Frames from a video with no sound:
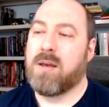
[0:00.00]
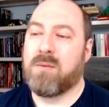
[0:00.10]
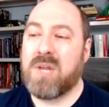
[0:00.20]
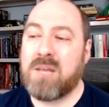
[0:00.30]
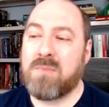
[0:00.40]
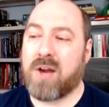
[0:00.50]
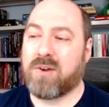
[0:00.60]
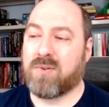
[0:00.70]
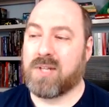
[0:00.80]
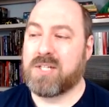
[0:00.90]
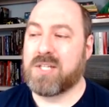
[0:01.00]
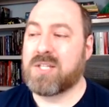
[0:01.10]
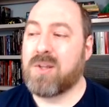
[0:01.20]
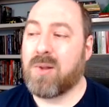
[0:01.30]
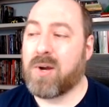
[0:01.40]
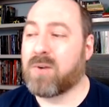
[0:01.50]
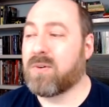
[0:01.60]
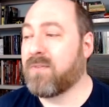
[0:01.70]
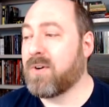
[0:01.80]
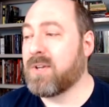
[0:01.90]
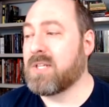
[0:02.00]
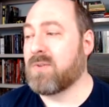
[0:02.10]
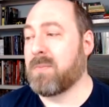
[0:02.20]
Many modern religions no longer refer to these